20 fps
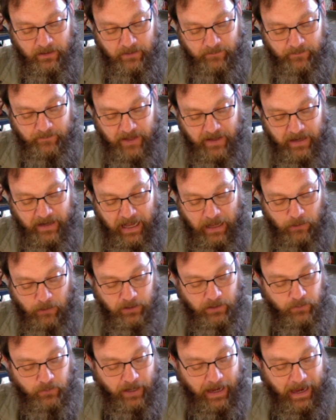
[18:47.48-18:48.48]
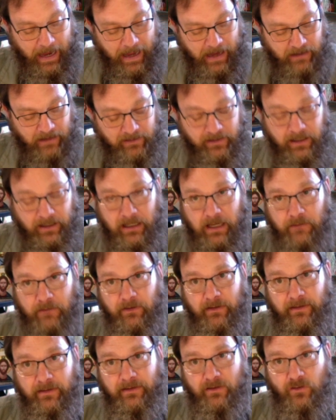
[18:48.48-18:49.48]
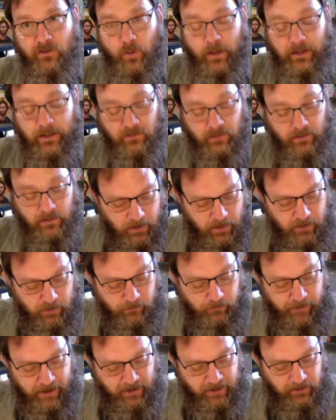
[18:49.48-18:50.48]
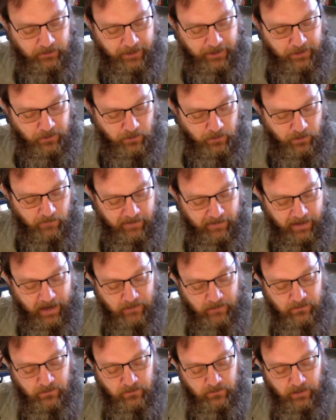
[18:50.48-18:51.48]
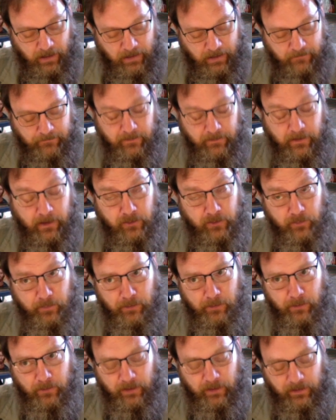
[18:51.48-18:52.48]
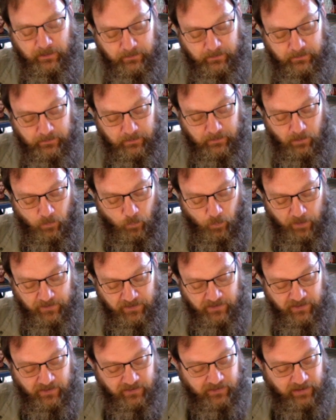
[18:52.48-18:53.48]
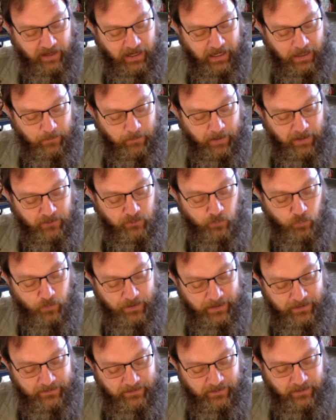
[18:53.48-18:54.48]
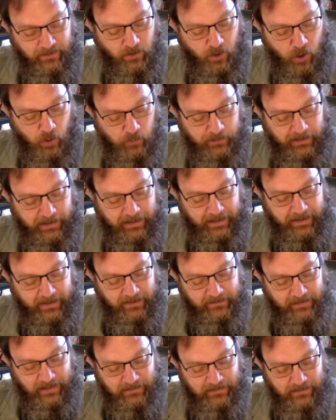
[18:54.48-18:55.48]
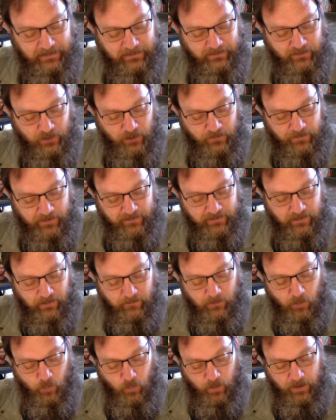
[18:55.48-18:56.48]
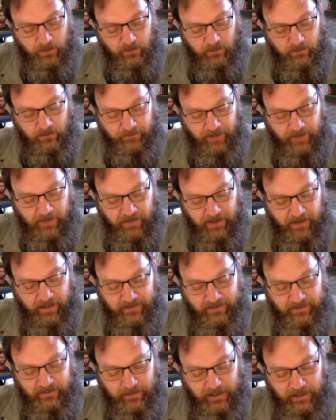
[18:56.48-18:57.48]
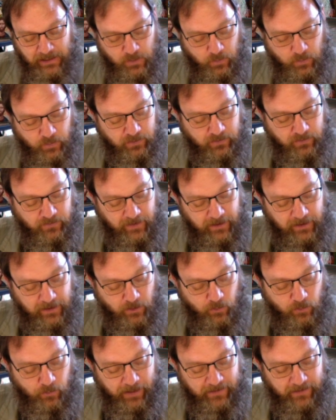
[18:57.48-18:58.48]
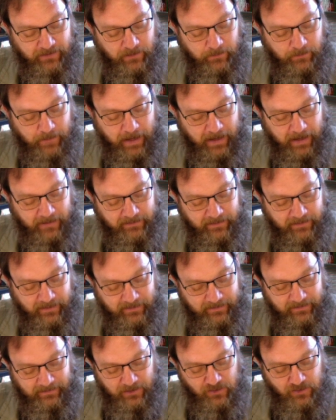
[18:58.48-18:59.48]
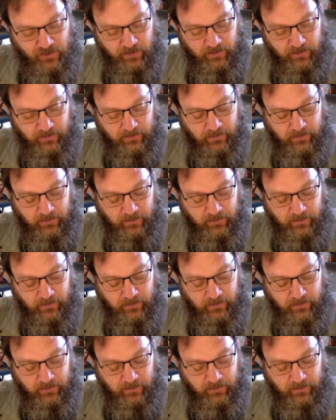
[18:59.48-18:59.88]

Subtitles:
and how he will act in a given situation. The regulator of the active life is prudence, which is the same as reason, only it is at the service of the will. In the intellectual sphere, reason makes the decisions,